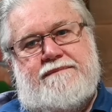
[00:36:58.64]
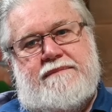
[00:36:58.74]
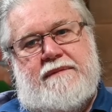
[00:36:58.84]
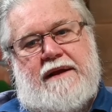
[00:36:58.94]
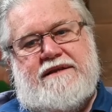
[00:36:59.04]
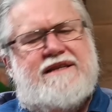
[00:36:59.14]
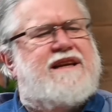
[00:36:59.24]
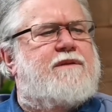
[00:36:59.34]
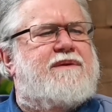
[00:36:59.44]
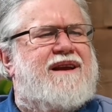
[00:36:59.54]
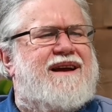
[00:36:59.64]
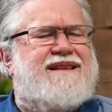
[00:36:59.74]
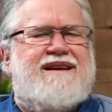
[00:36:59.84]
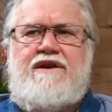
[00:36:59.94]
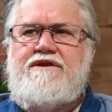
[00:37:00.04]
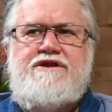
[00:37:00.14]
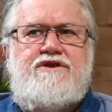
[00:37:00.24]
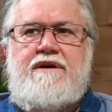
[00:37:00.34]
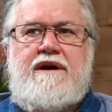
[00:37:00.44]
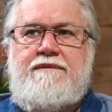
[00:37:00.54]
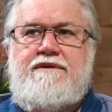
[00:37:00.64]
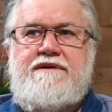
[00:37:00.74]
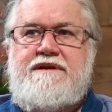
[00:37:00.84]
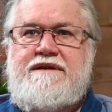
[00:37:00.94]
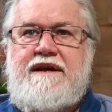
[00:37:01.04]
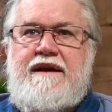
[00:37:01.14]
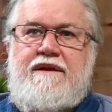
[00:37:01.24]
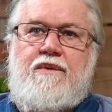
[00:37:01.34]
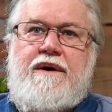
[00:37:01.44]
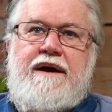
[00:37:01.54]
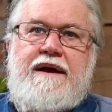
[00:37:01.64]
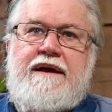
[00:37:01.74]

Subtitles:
it's a little bit like the closest you can come to is to say the way